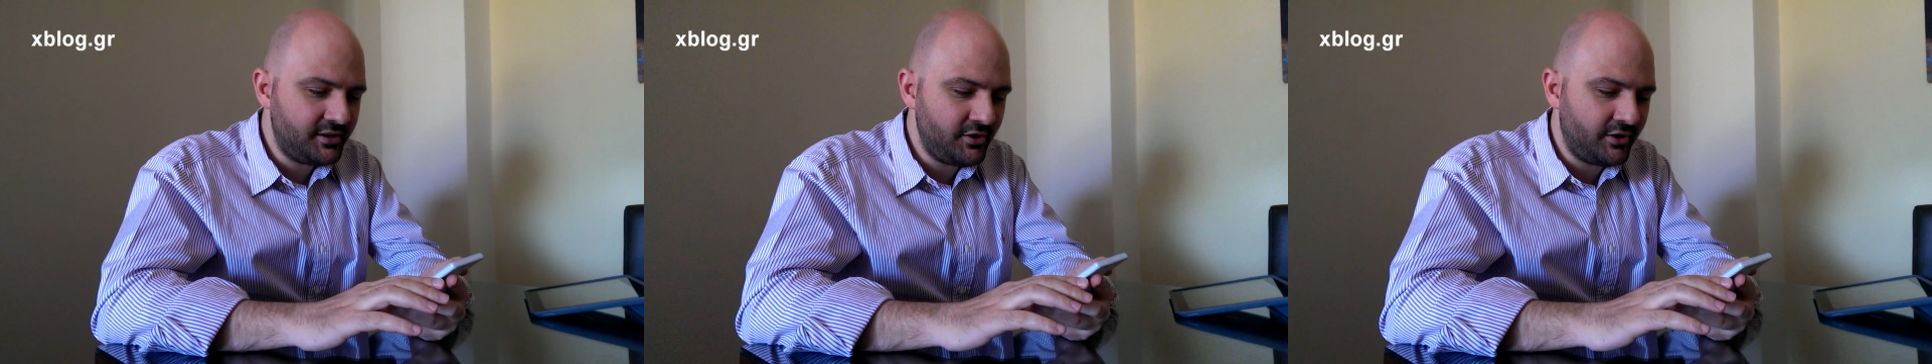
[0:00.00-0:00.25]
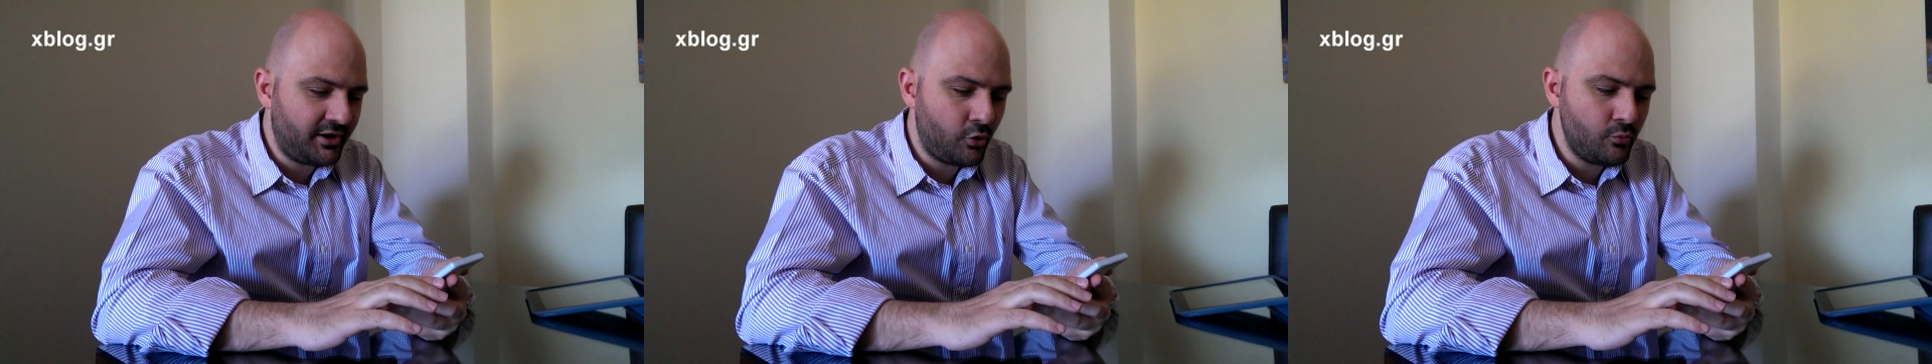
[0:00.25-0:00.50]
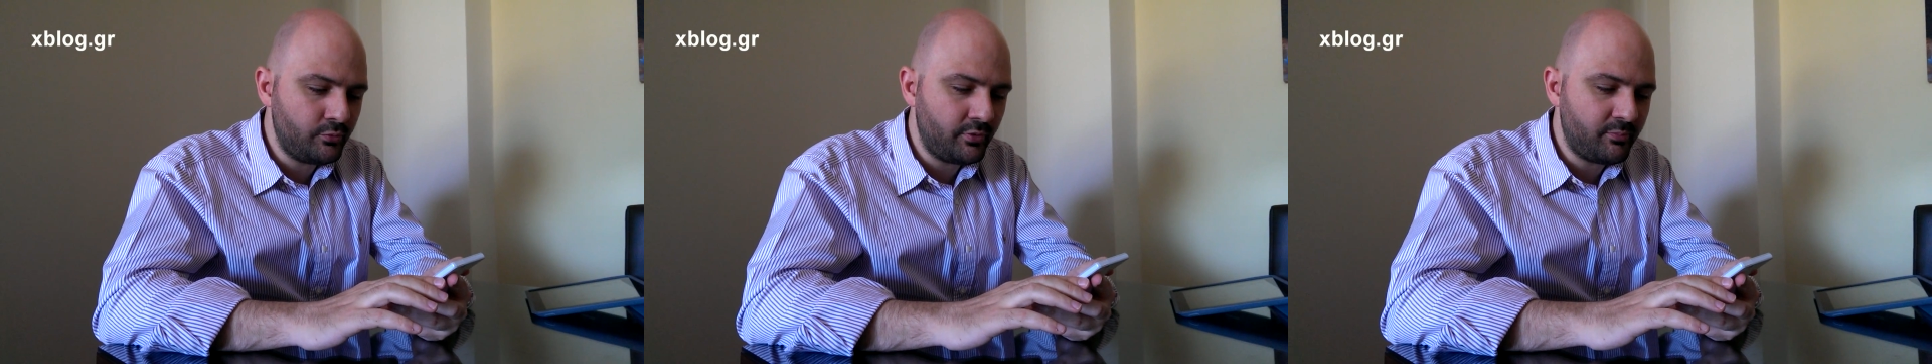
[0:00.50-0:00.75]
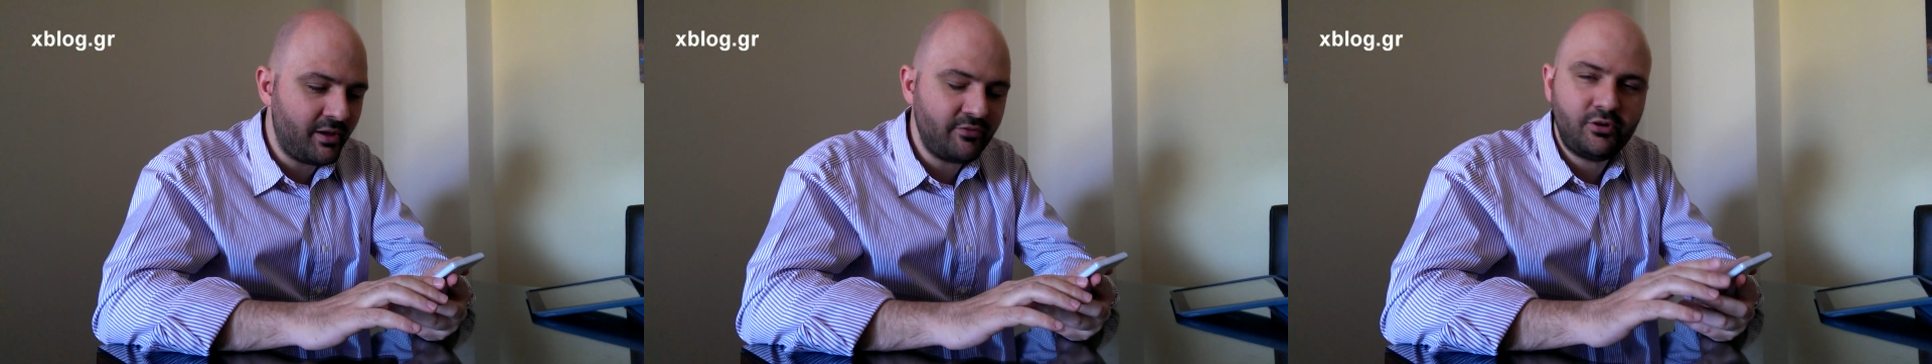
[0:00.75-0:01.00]
here at home
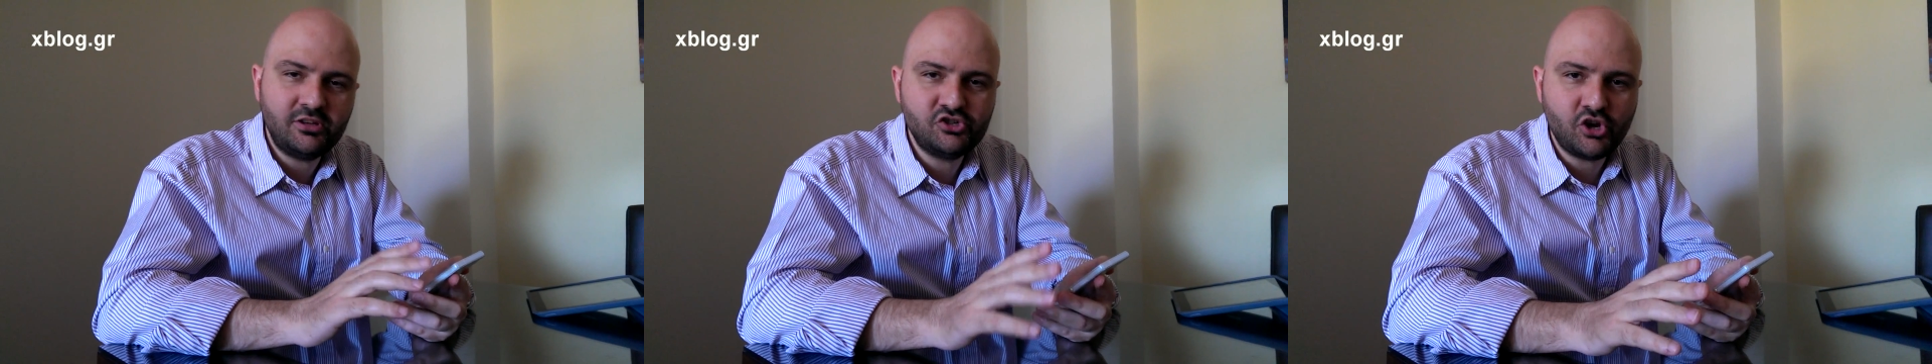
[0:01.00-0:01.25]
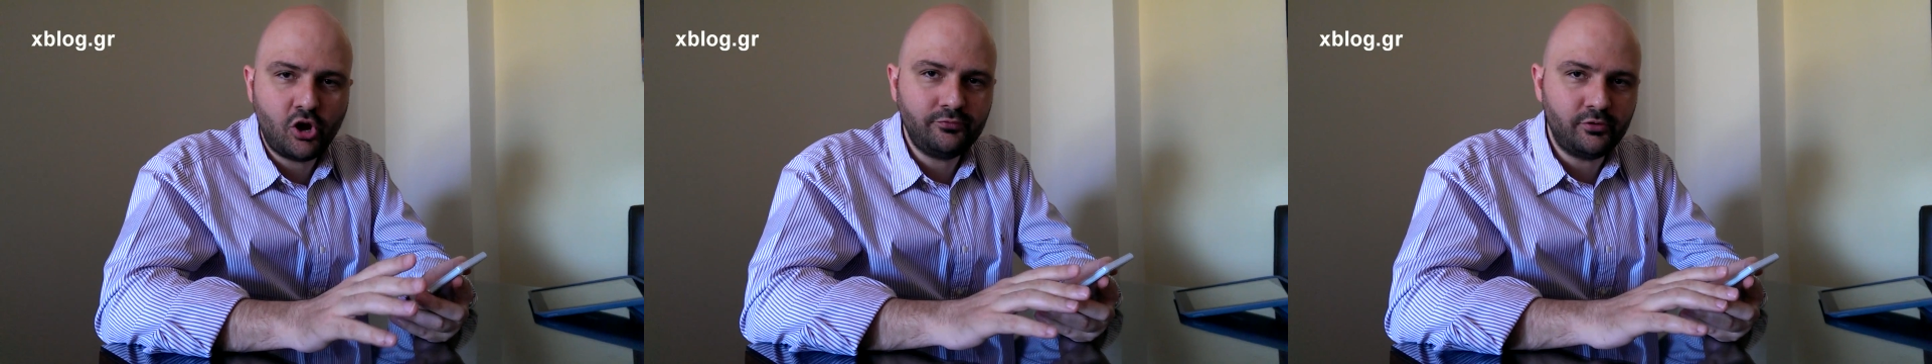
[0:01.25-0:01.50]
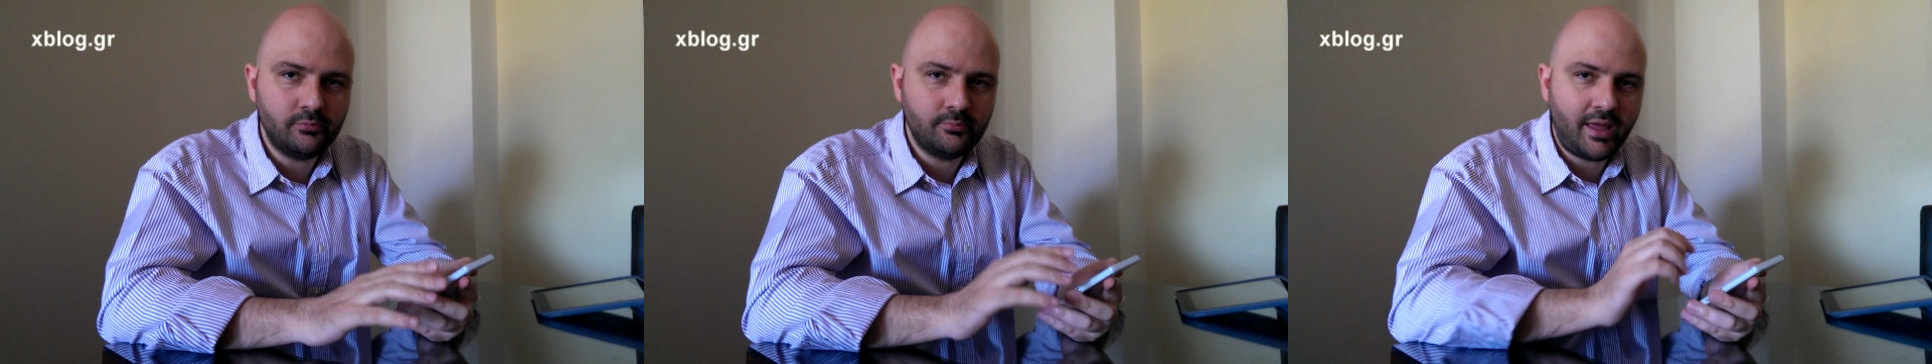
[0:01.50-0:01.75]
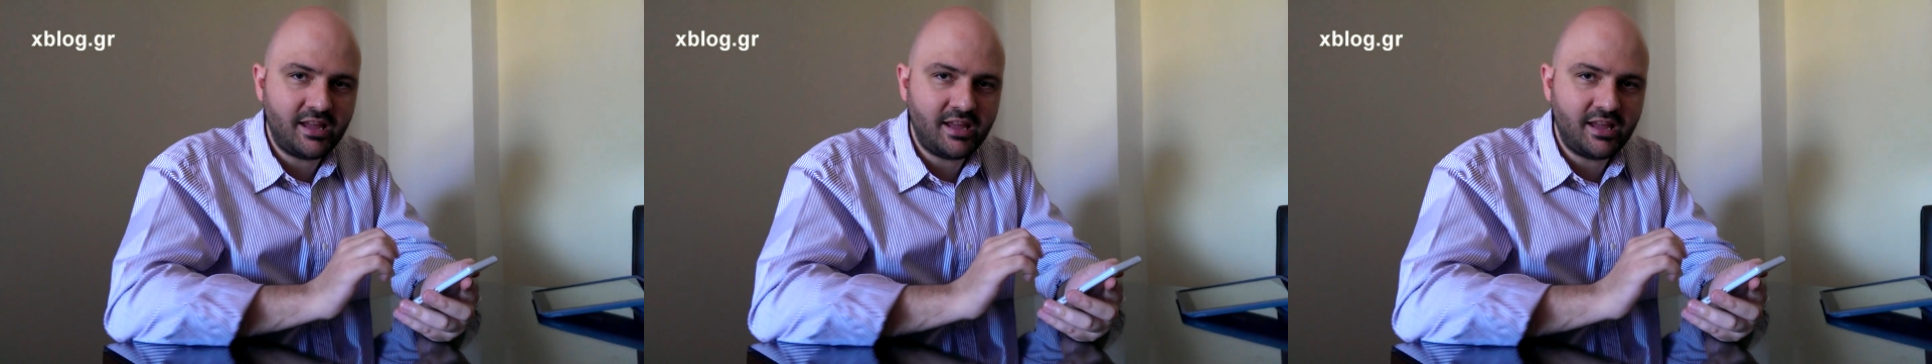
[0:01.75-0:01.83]
with my friend John from